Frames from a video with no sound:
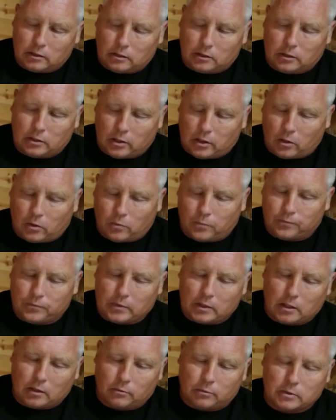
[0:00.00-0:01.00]
You know,
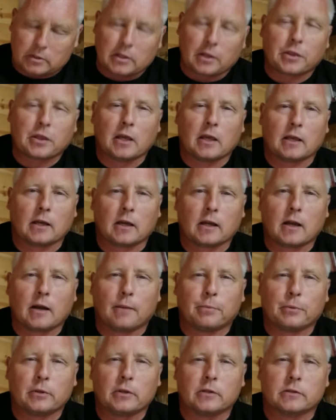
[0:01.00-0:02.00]
it was a thing a
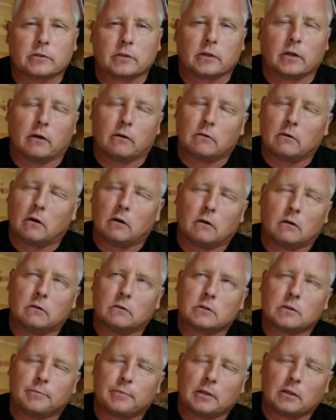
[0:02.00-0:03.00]
couple years ago. Oh,
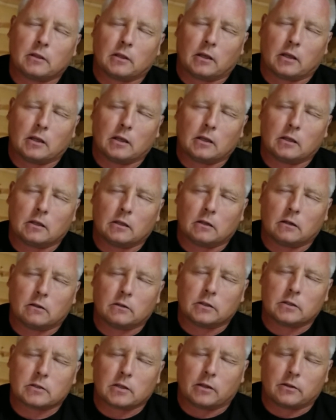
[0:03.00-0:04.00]
was a big thing and
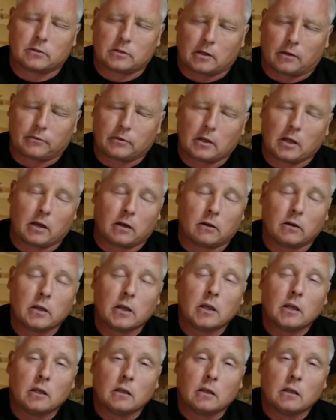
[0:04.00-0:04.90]
all this other stuff. Now,